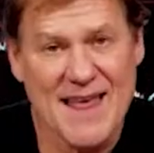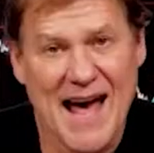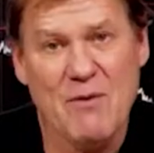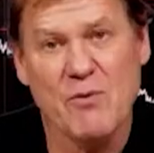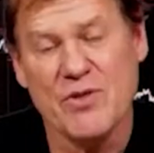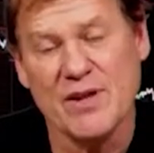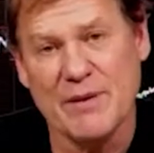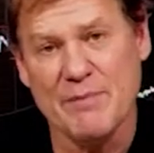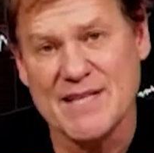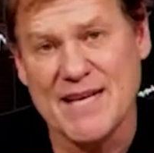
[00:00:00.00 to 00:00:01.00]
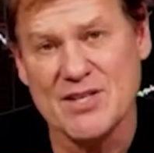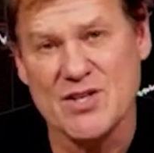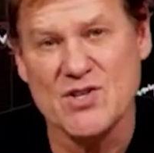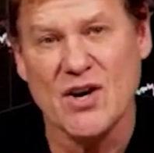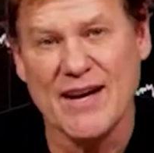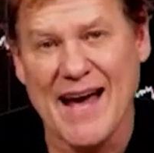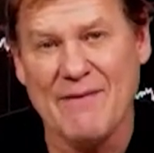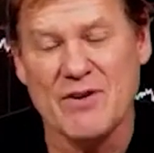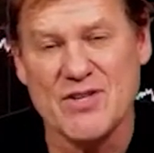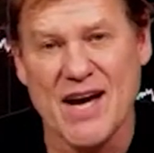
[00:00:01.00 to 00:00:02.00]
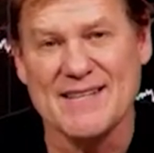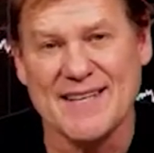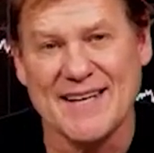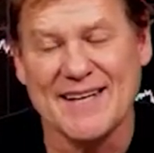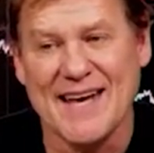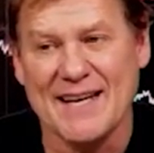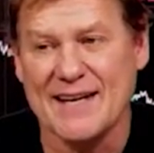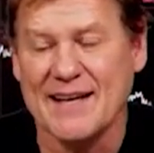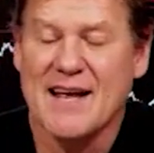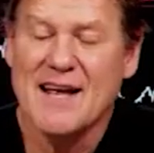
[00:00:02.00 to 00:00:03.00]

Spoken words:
That with the limitations on advertising in Canada.